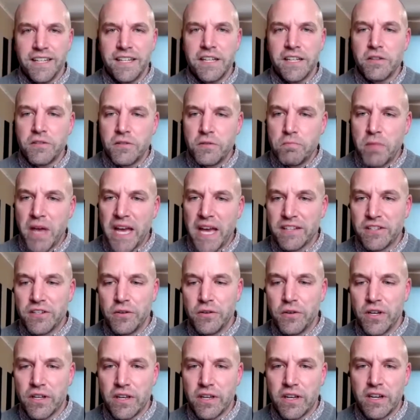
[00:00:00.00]
yeah, and really back
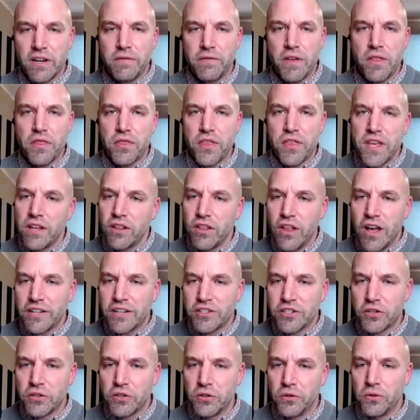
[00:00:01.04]
to a kind of a
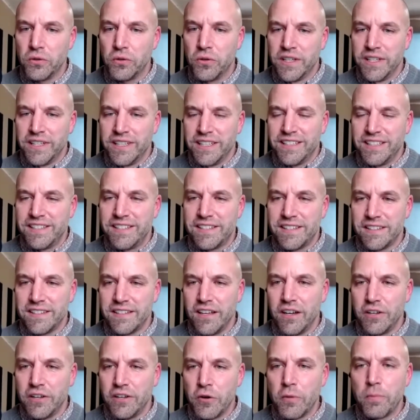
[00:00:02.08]
theological
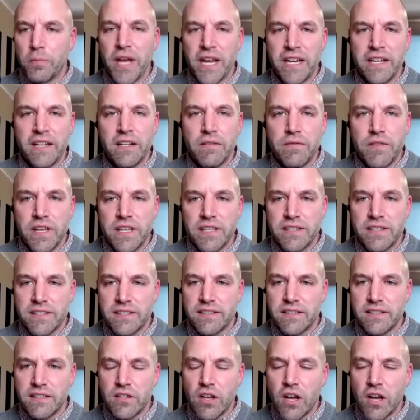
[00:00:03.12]
underpinning of this.
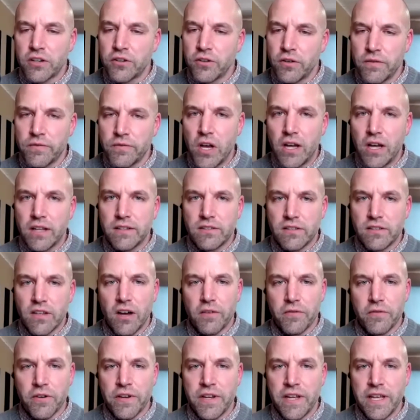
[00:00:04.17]
It's the doctrine of God's
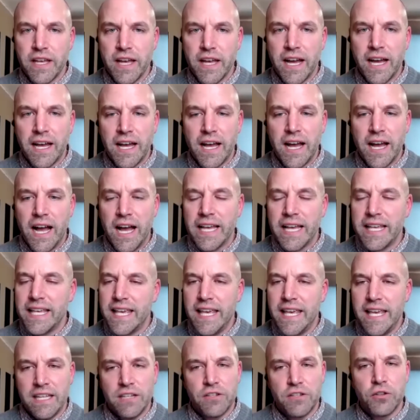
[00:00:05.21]
sovereignty. I, I
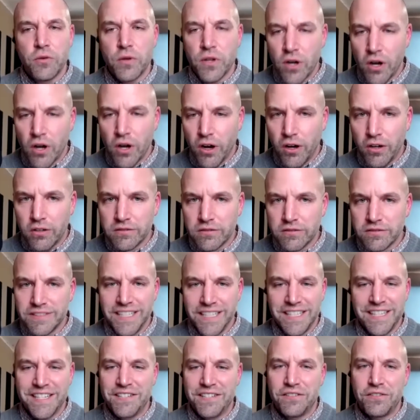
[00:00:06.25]
can't do it all
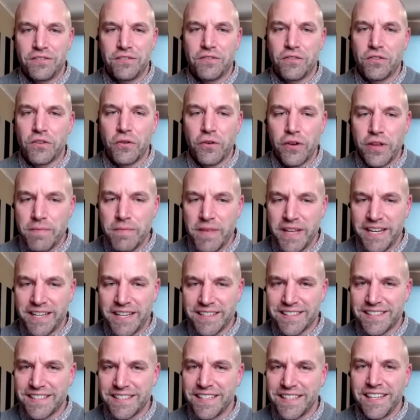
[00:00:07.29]
in this 30
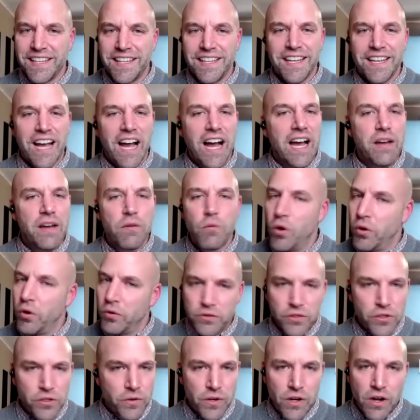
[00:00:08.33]
minutes. I
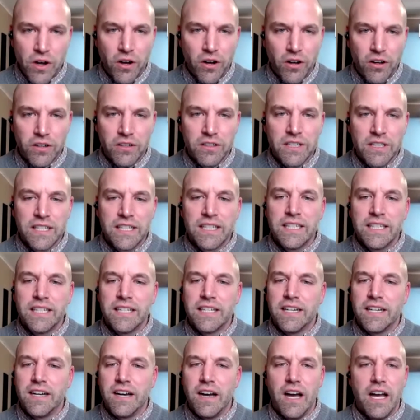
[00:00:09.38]
won't yeah. do it all.
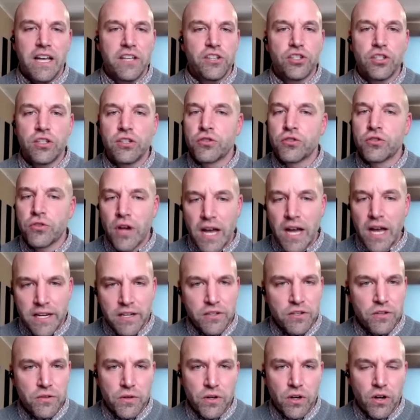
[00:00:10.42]
Uh, I shouldn't try
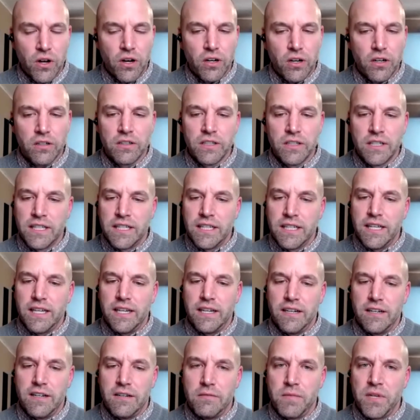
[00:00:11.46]
to do it all.
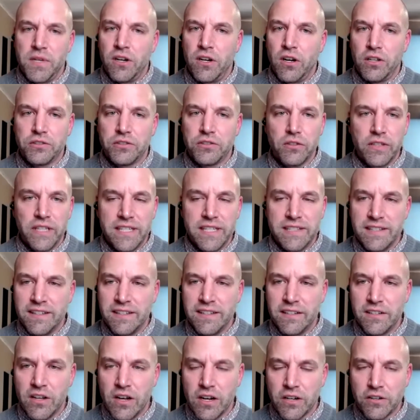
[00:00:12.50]
Um, and it also leads
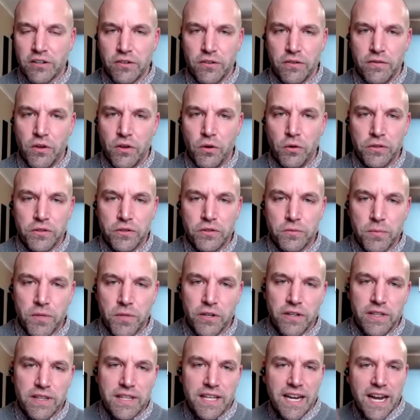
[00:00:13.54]
into the doctrine of the Holy
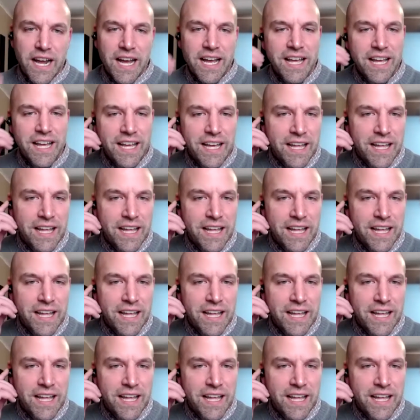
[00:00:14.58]
Spirit that